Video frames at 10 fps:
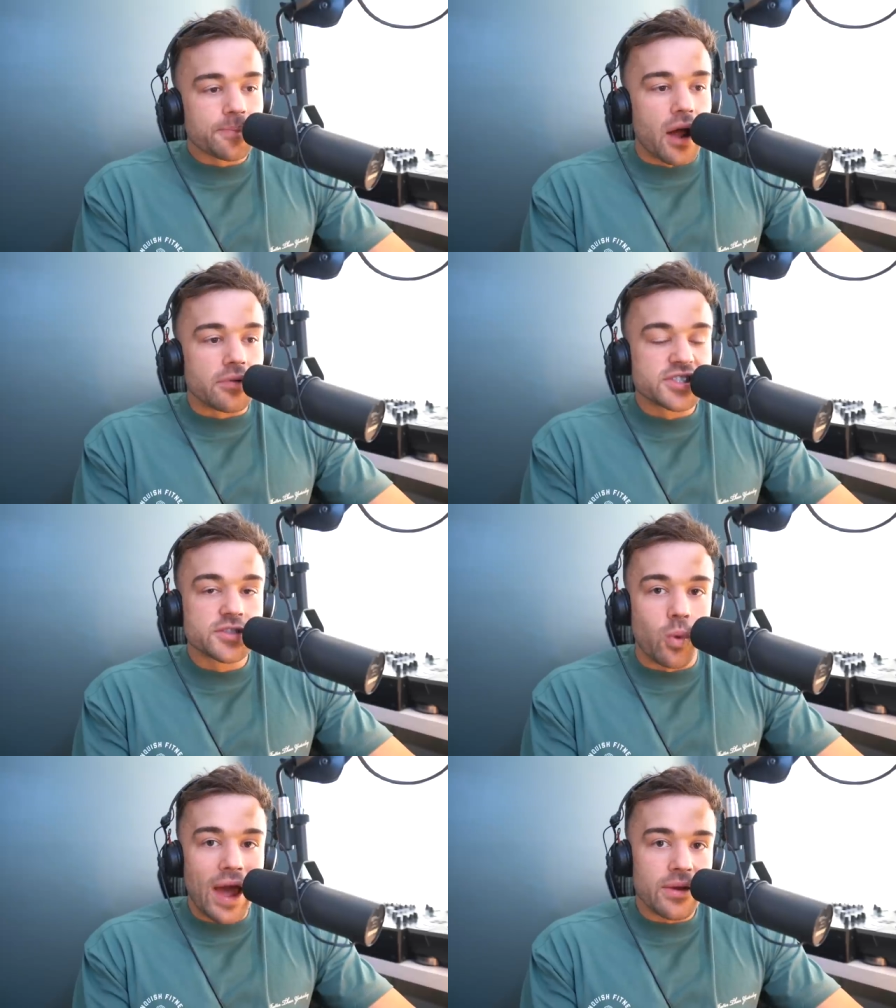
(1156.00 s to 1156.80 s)
I was
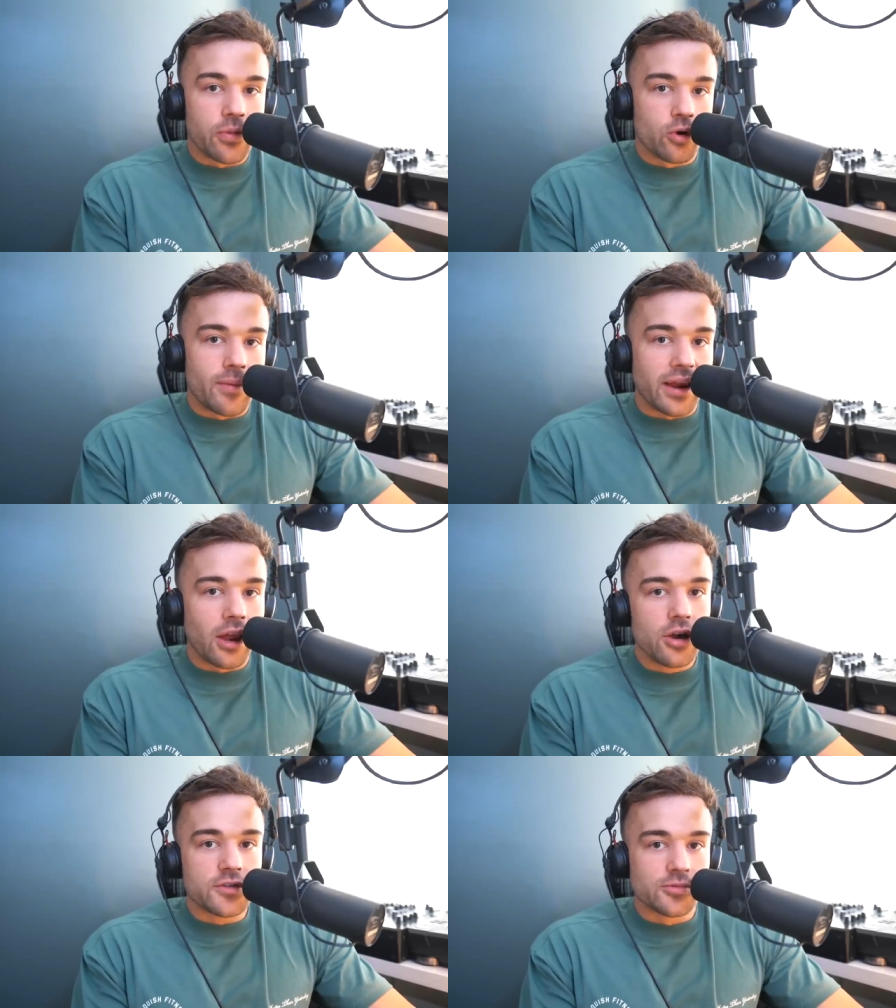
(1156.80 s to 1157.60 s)
sweating through all my
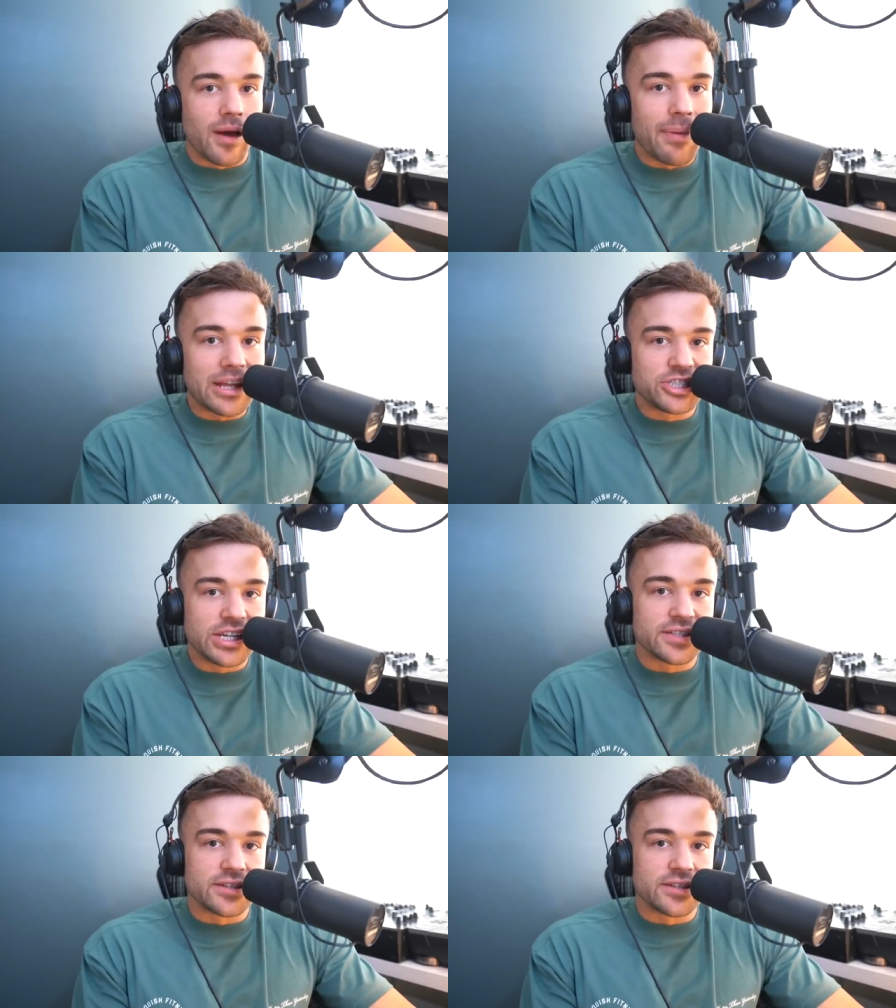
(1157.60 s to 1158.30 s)
clothes, through my bed sheets.